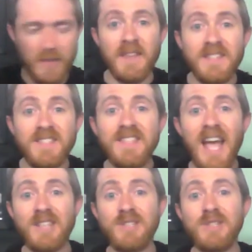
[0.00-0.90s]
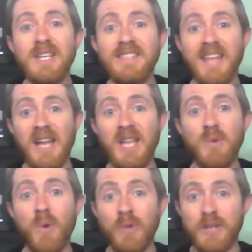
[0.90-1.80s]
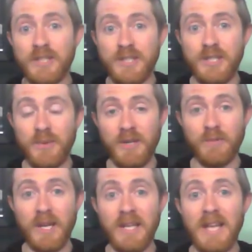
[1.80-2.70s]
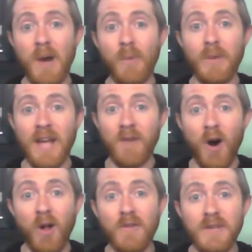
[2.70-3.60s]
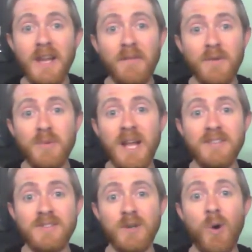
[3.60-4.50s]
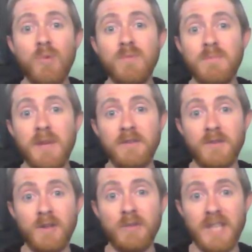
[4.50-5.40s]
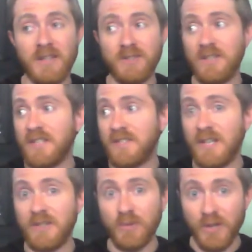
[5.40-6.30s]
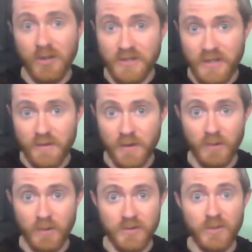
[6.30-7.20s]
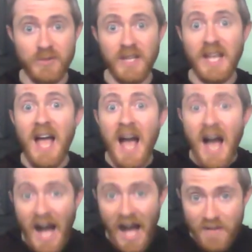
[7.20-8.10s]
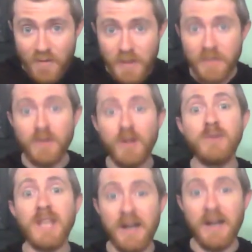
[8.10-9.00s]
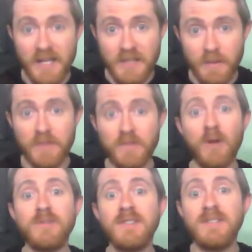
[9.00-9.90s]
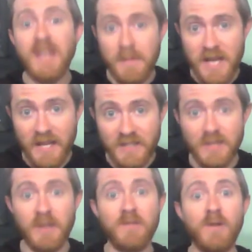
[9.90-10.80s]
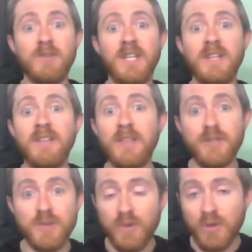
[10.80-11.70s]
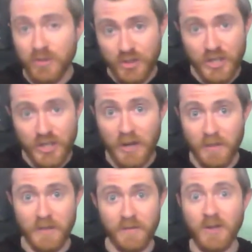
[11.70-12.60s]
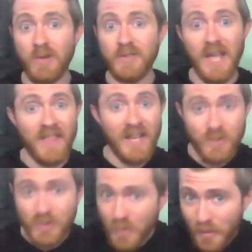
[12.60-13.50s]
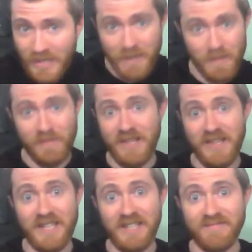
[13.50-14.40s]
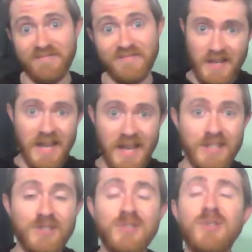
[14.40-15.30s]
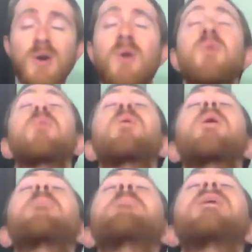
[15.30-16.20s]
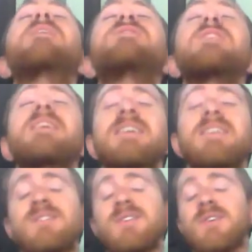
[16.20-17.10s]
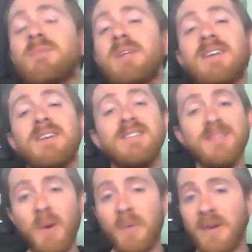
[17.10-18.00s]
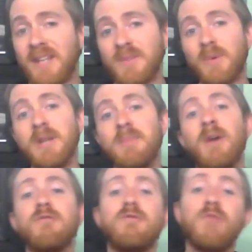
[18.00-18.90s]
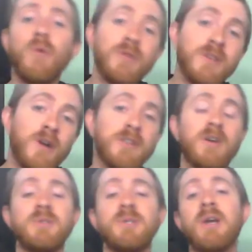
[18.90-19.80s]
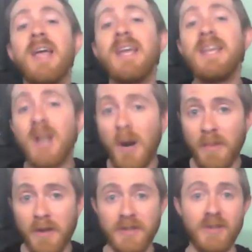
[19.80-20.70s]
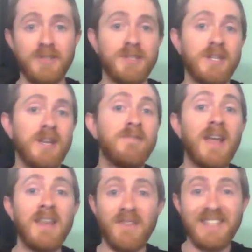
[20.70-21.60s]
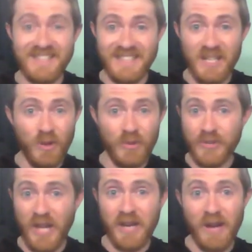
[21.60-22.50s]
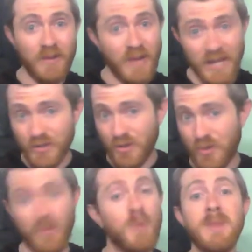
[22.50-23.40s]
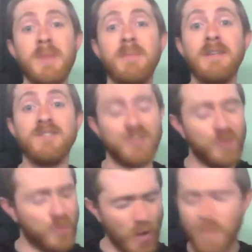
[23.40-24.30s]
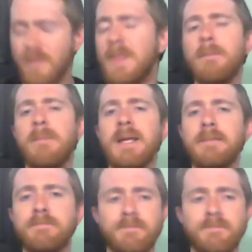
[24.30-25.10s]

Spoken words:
This is actually exactly what we're doing right now. We have everyone has their own bin of clothes. Actually, that's not true. The girls have their own. So it's like, I have a bin of clothes, Aaron has a bin of clothes, Damien has his bin of clothes, and then the 2 girls share a bin of clothes. And that's just where we keep everything. And it's so much easier because no one has to worry about folding all the laundry or hanging up all the laundry. If I see clothes lying around, I just throw them in the bin. Just throw them in the bin.